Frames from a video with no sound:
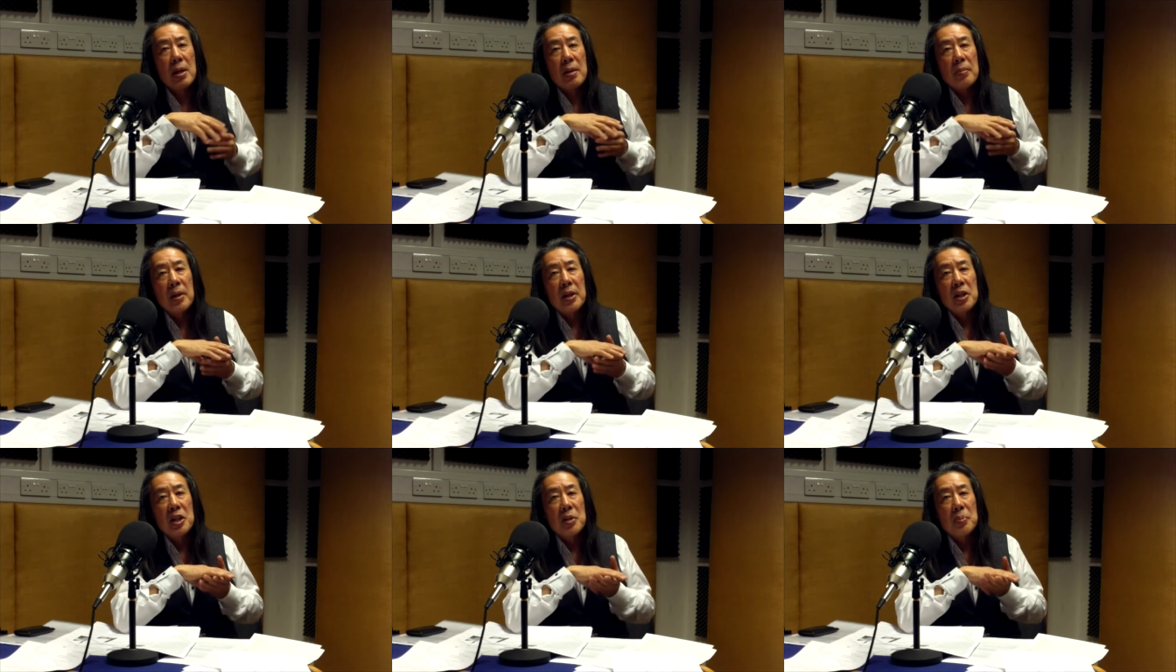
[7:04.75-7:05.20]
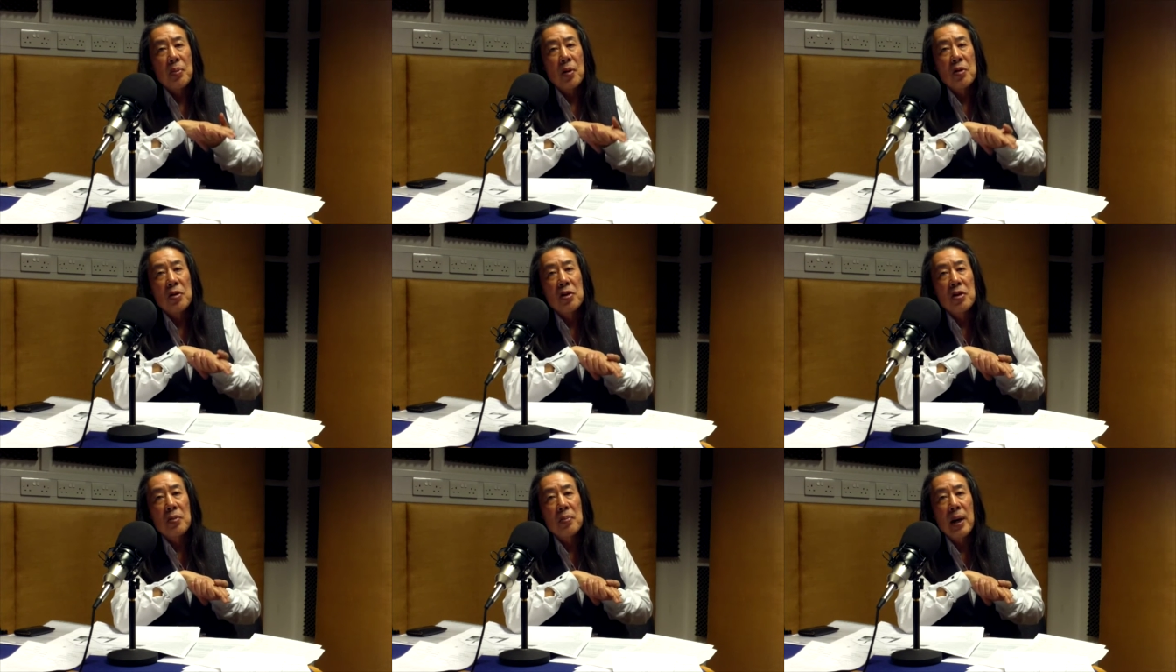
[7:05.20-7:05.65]
but it
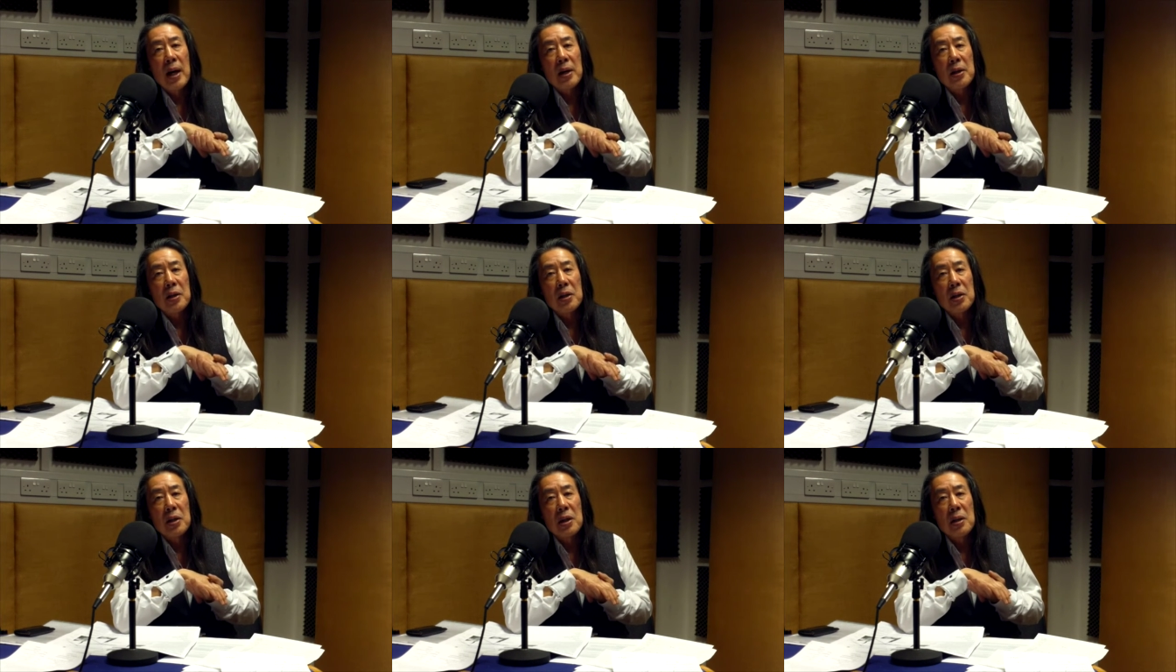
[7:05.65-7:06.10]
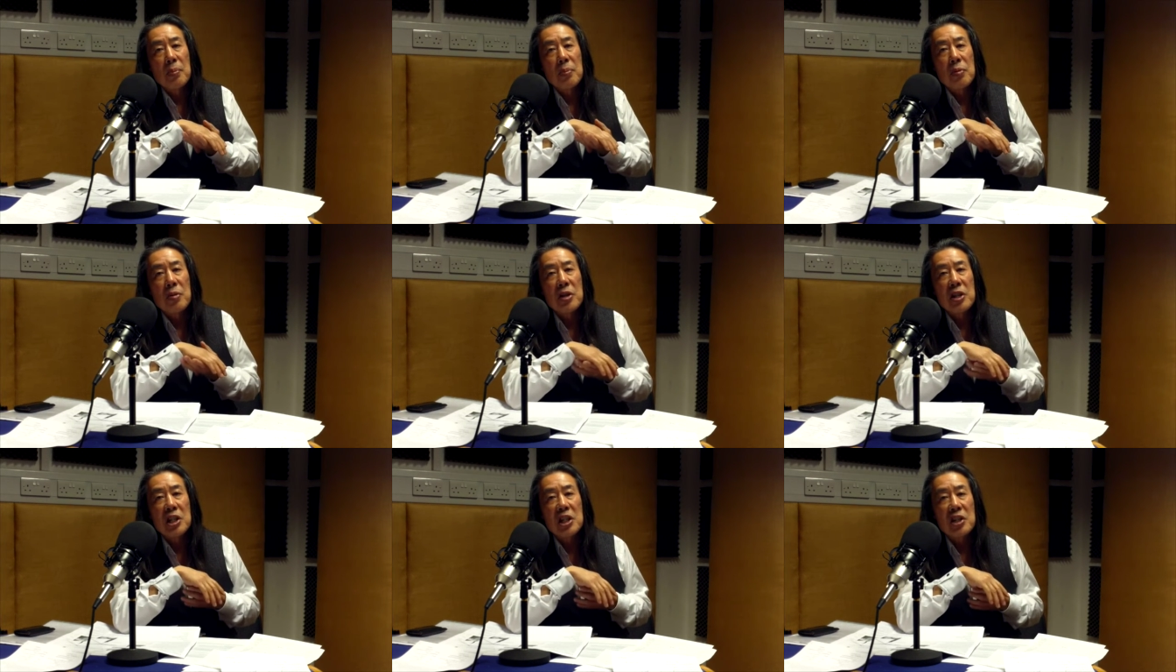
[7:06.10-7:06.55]
spoke about the
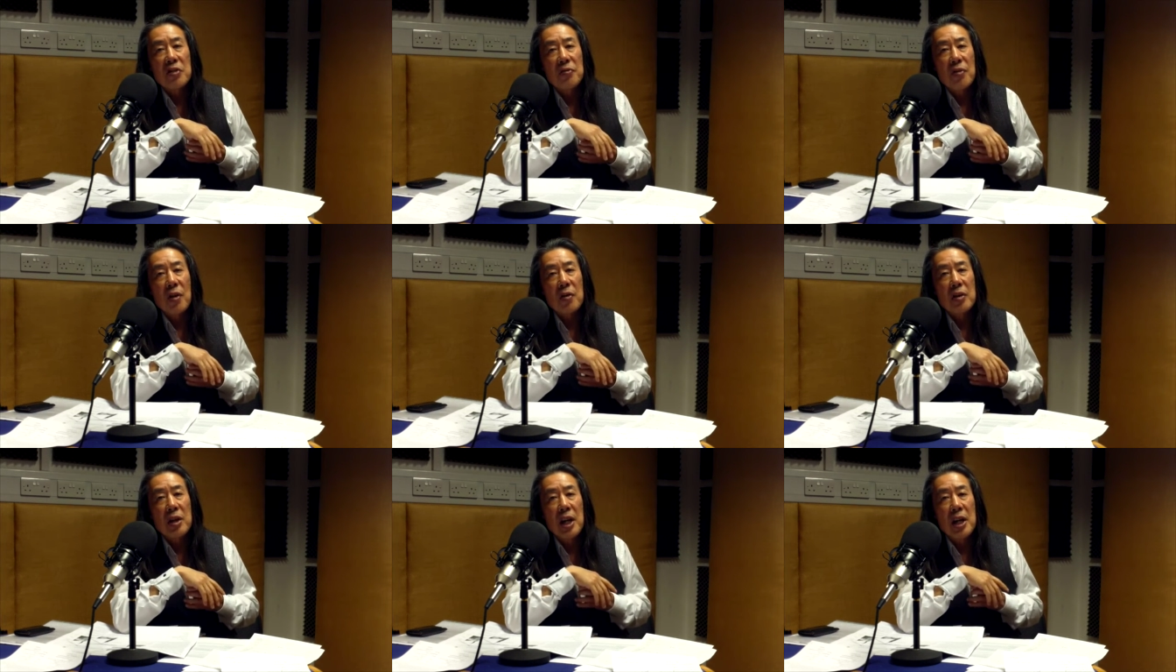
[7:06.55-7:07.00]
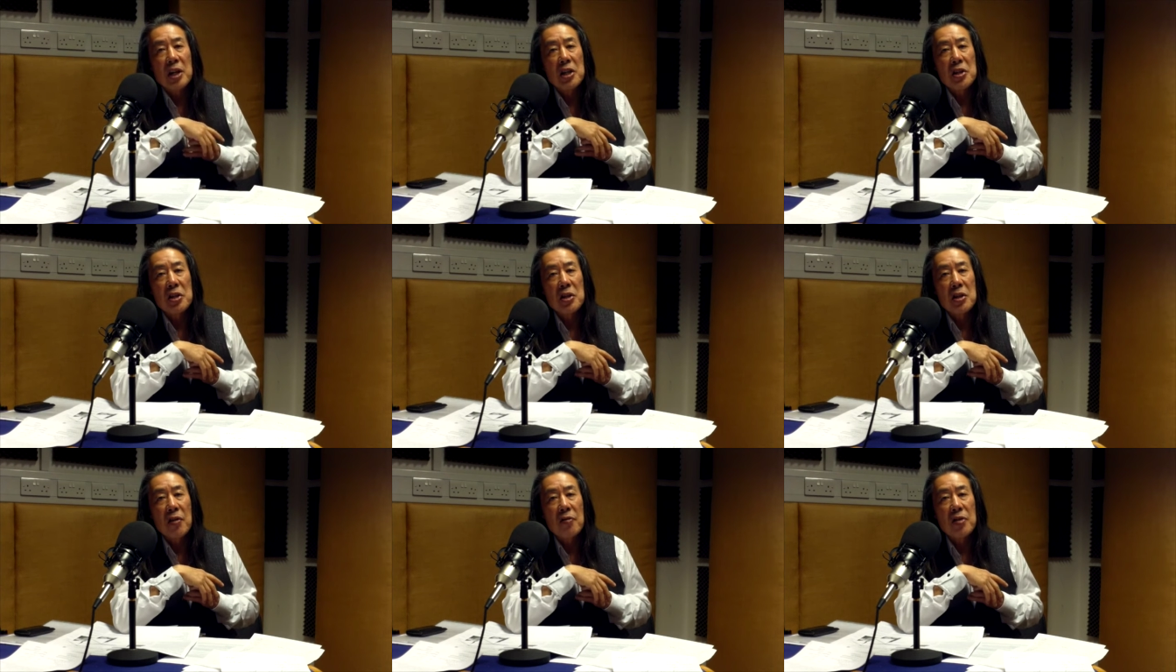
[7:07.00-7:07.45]
priest's
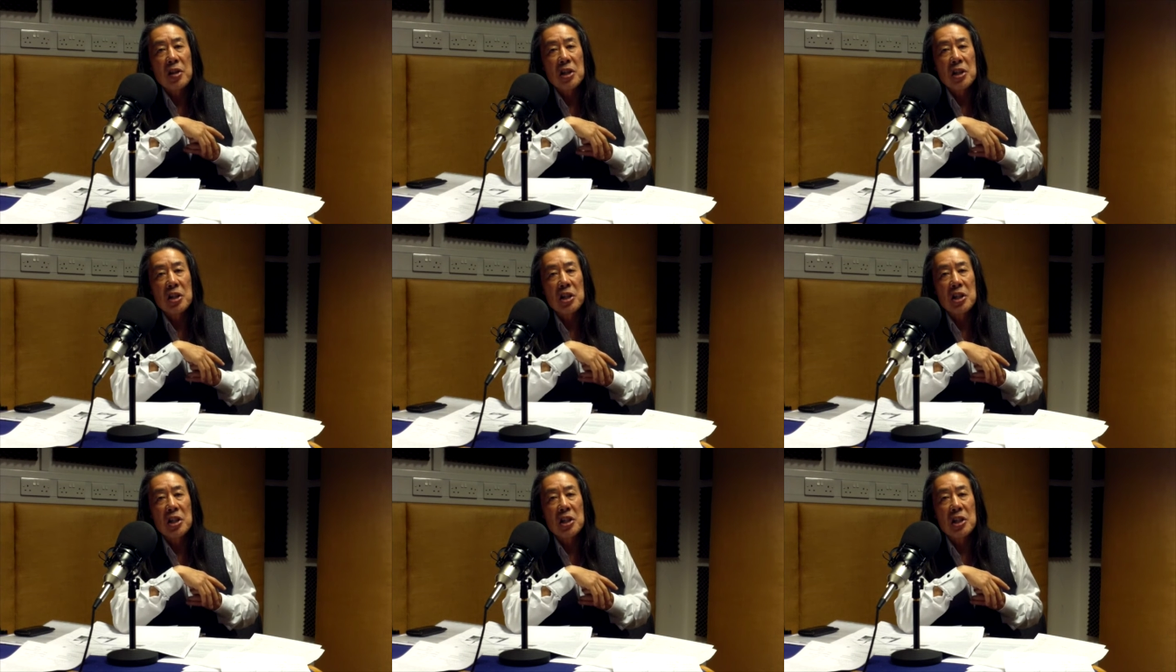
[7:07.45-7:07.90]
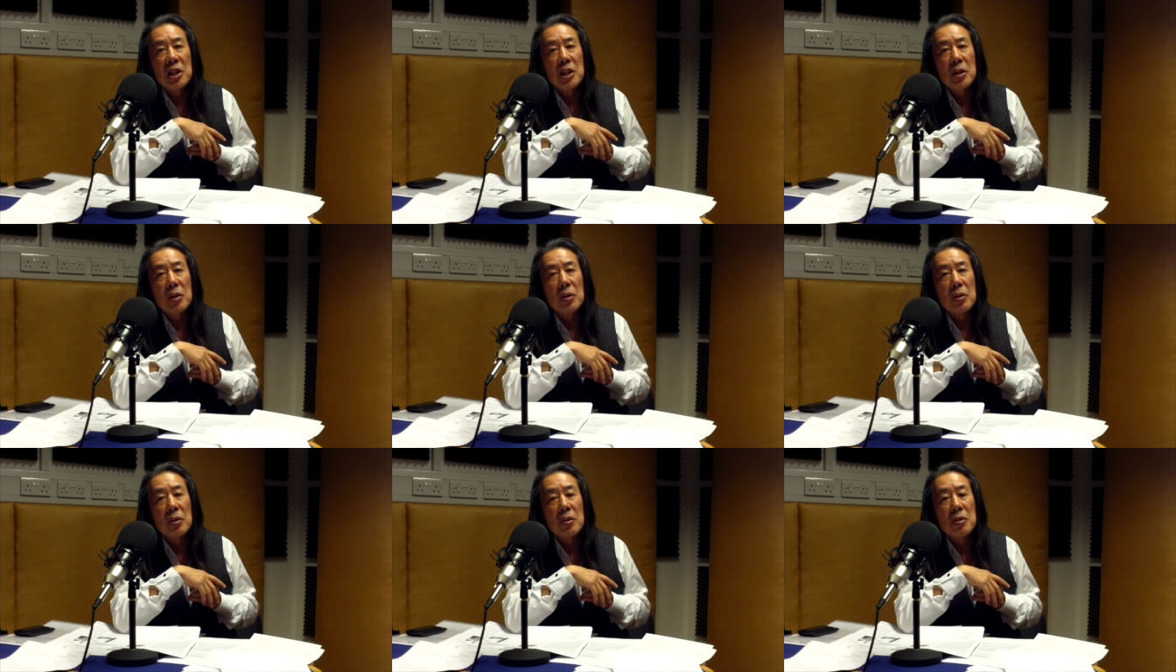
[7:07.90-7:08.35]
vocation of consisting
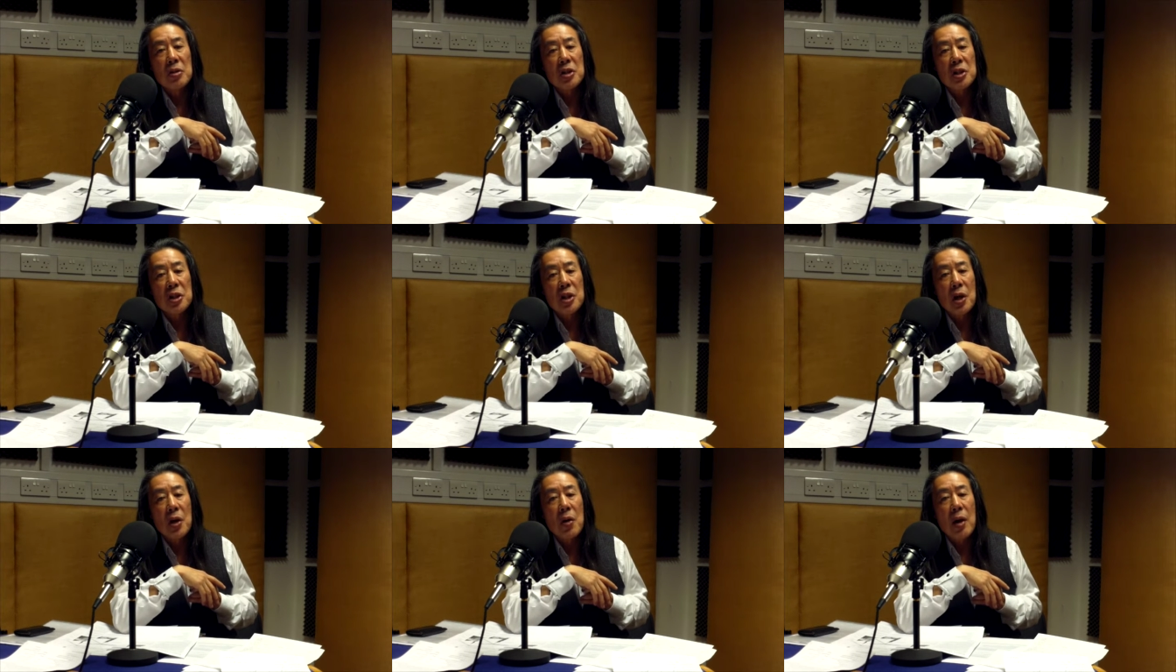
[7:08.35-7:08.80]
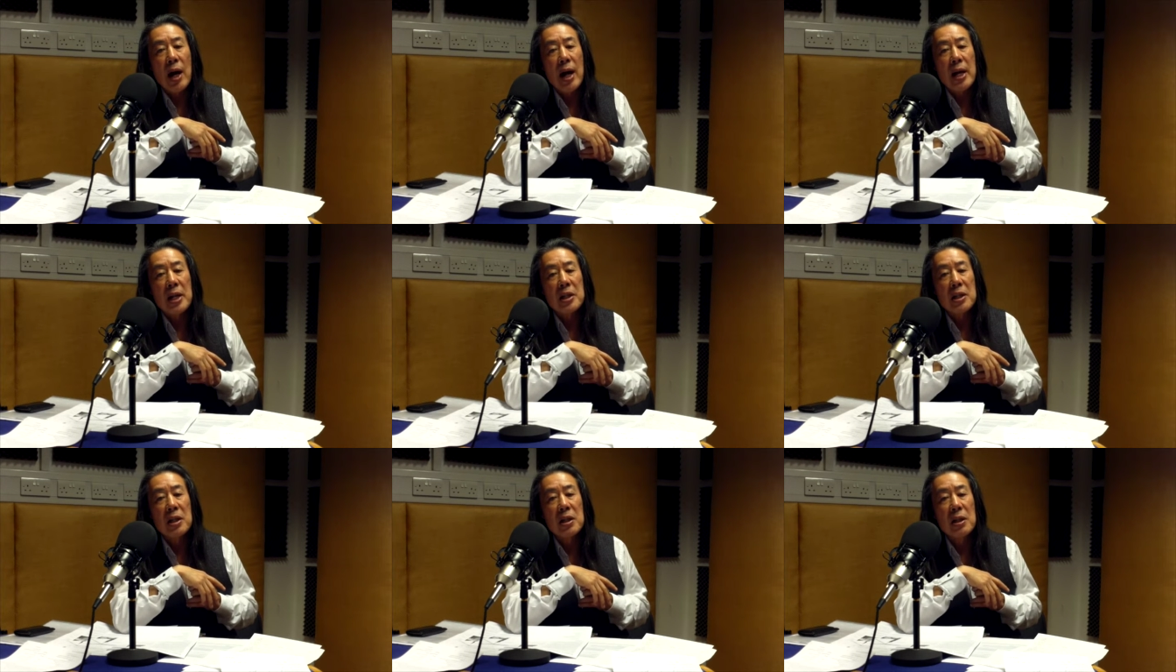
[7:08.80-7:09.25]
also
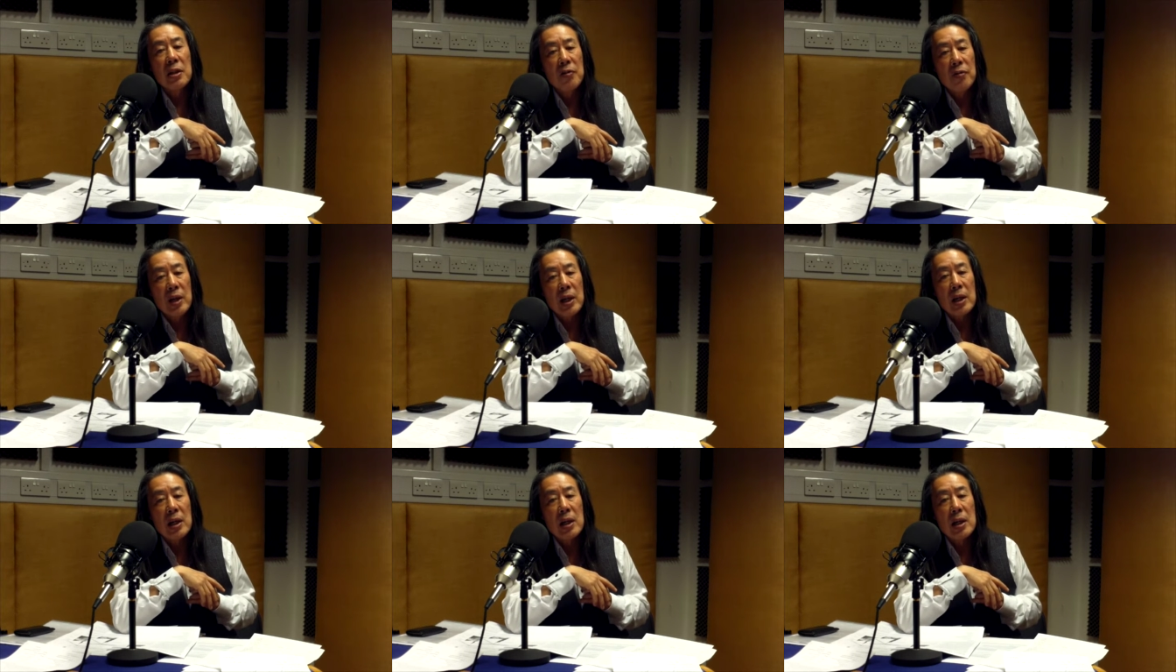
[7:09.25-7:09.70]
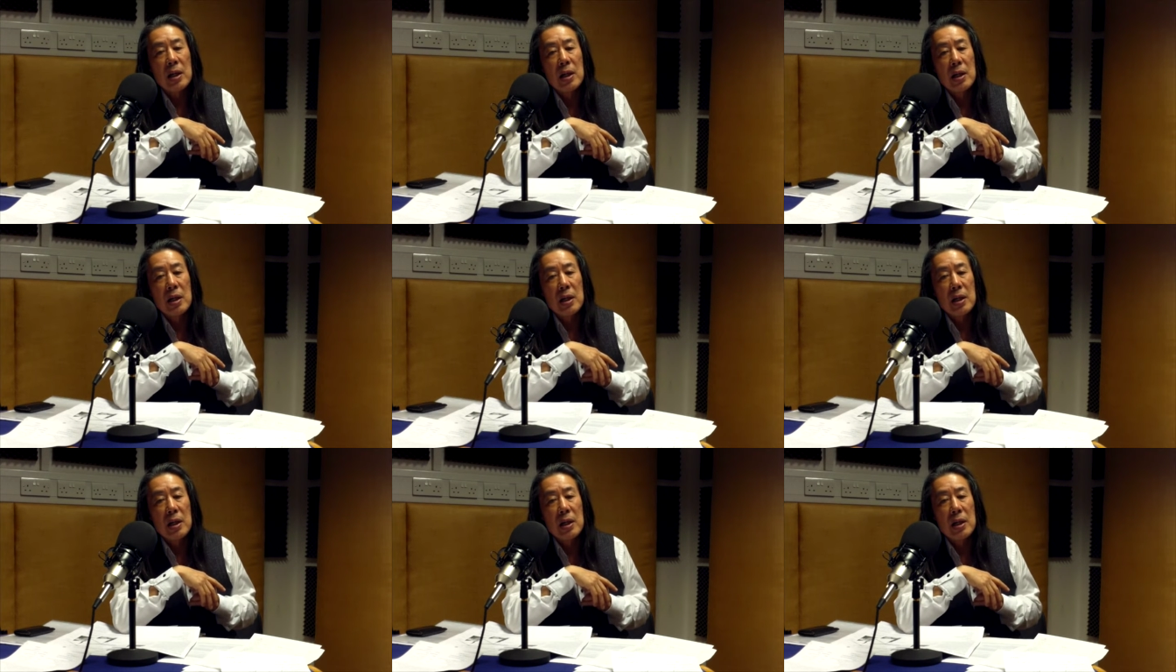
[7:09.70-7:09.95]
as living